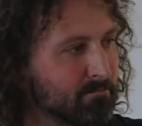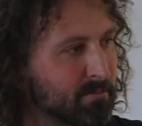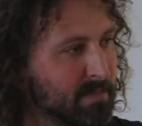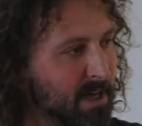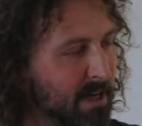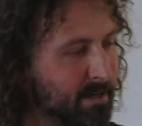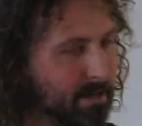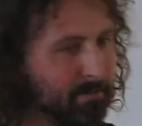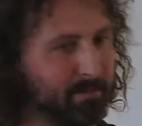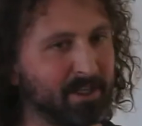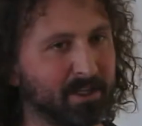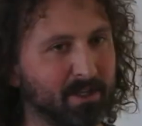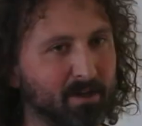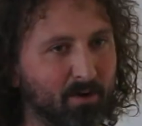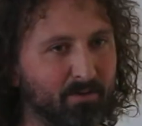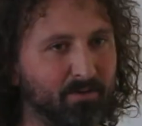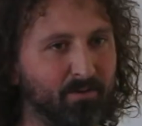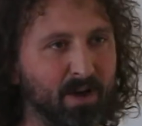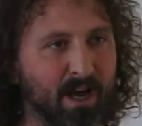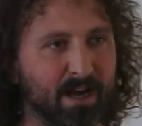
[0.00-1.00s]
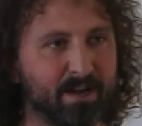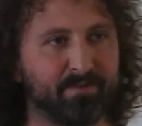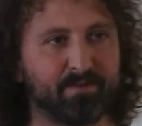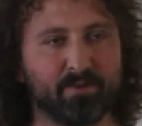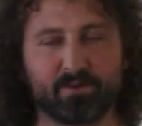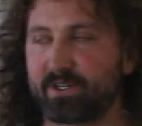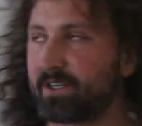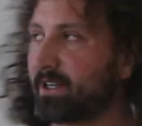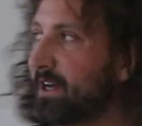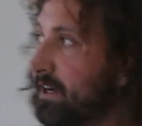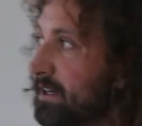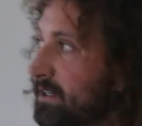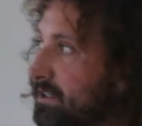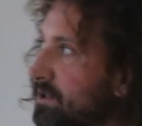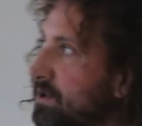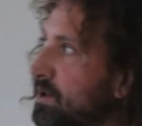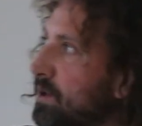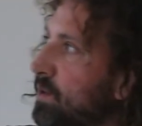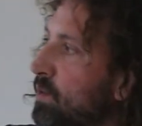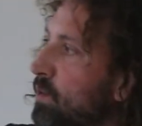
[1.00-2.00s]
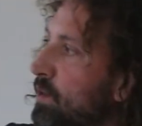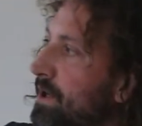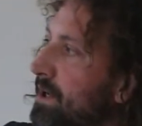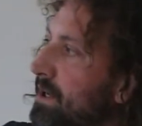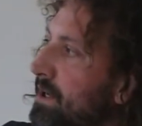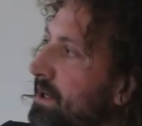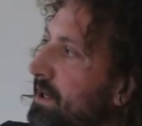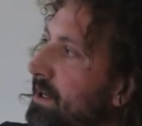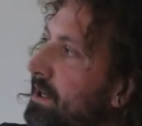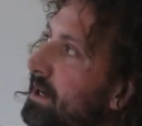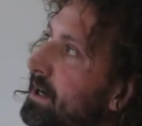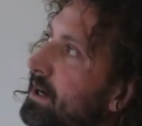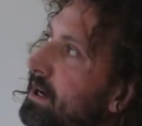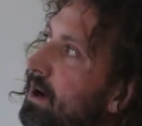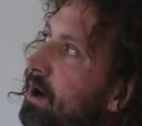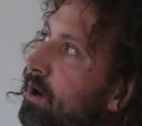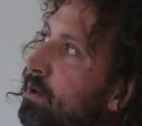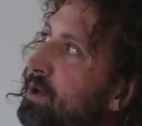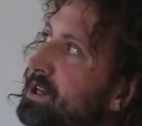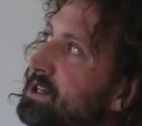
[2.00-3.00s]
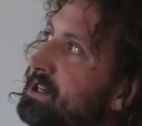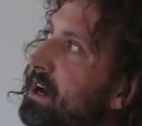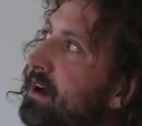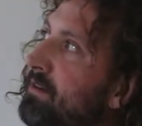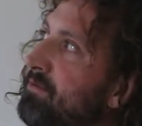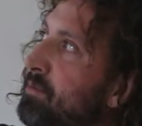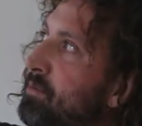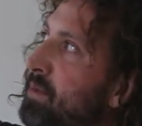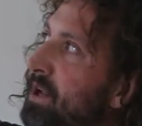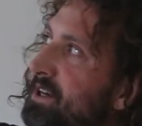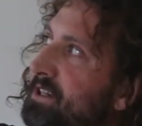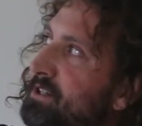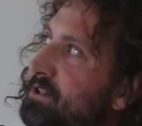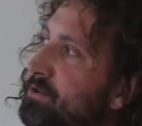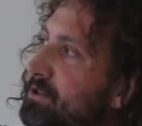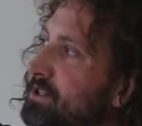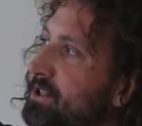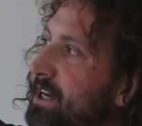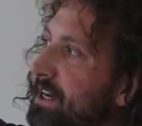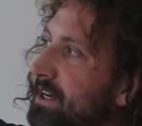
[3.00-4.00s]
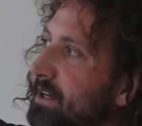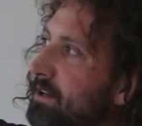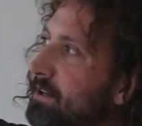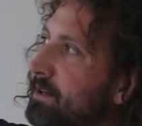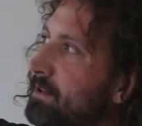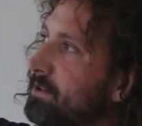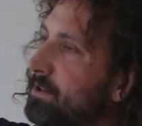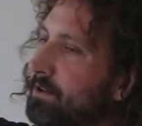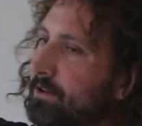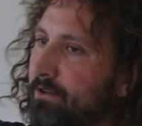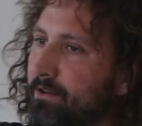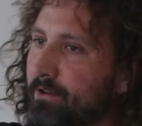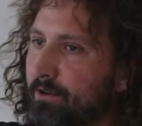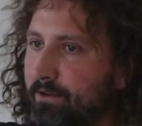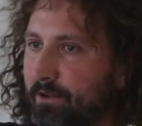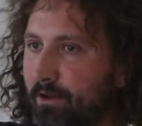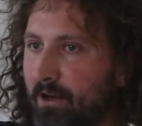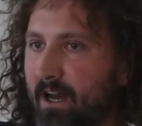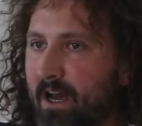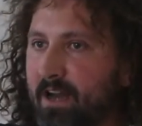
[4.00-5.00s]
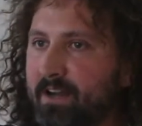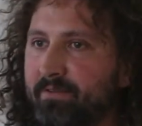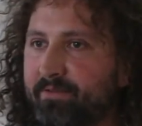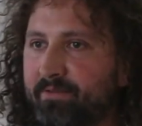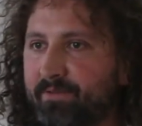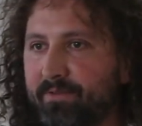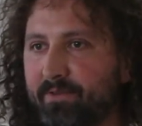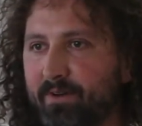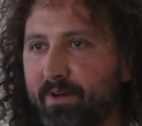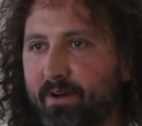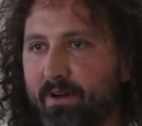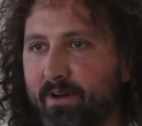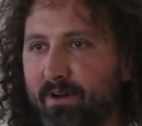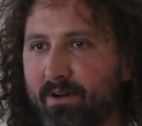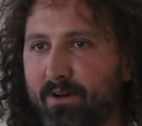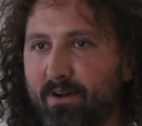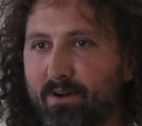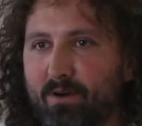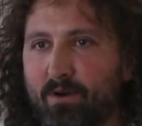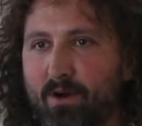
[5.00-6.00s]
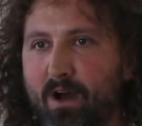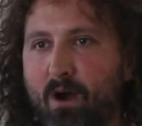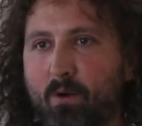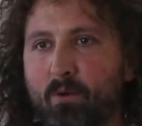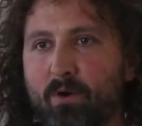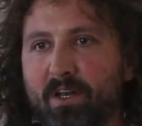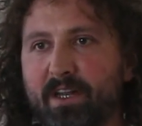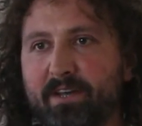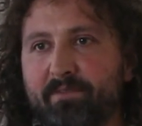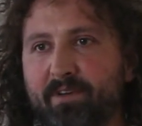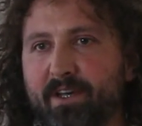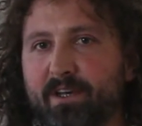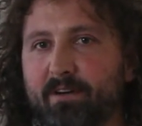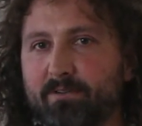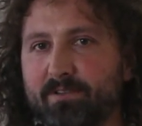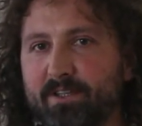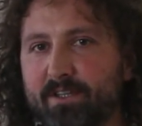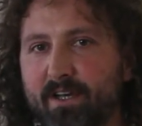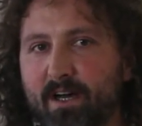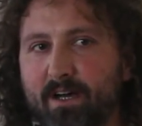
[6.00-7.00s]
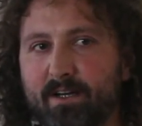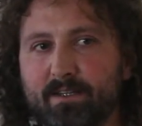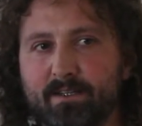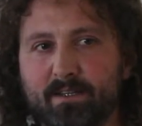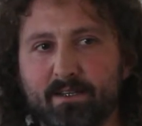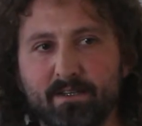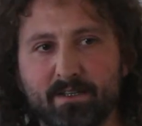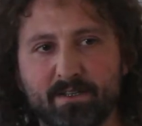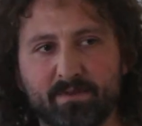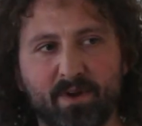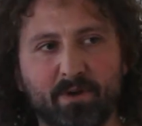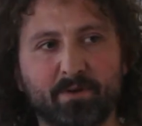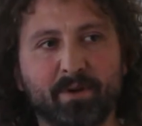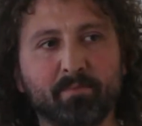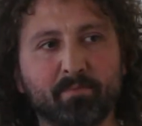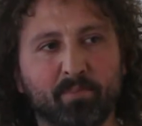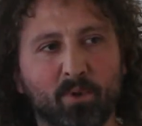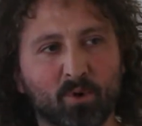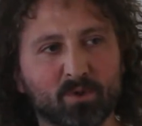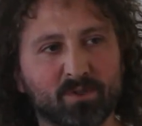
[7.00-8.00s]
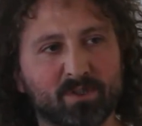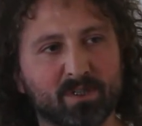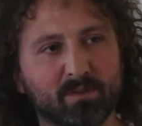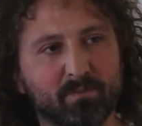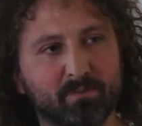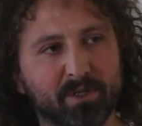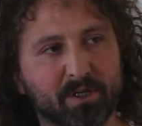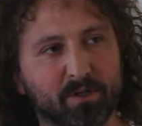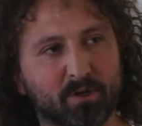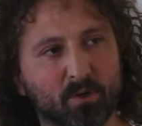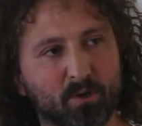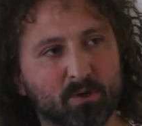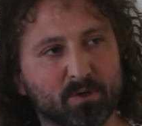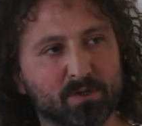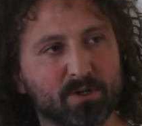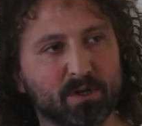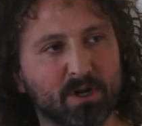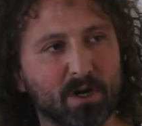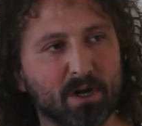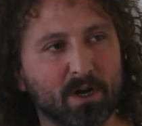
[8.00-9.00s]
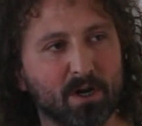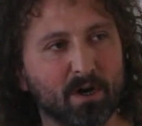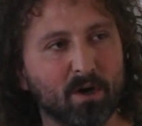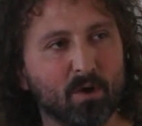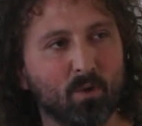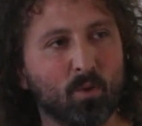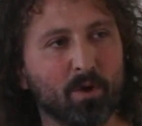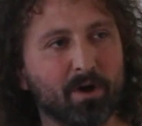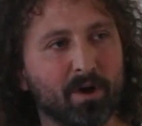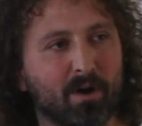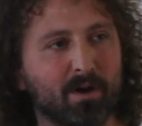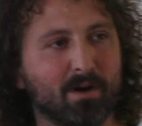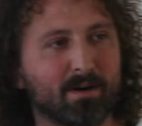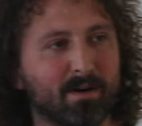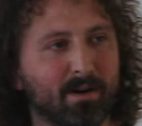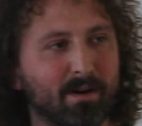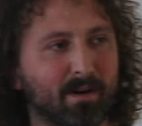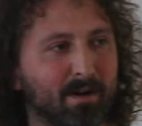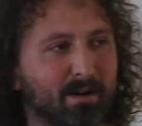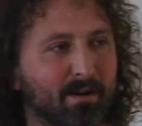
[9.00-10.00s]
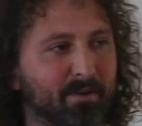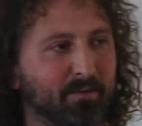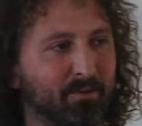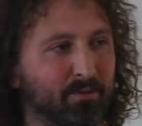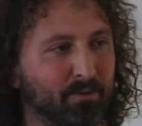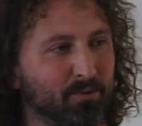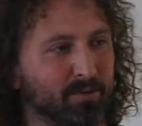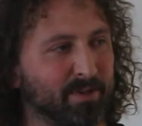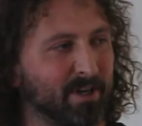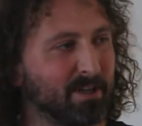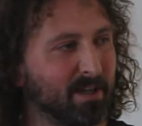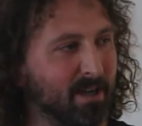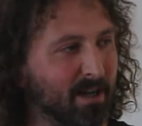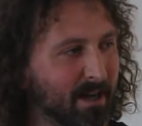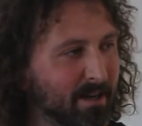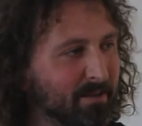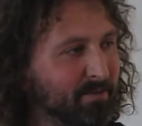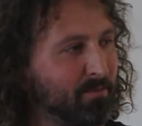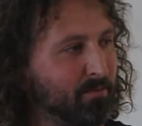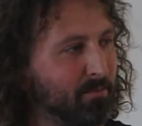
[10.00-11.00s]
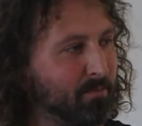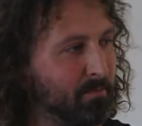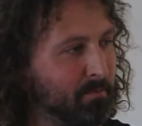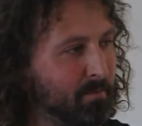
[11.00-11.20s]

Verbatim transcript: dynamic of life on site, we always have a place to stay. The, the, the life, uh, our living on site is very important because we are uh, through that life,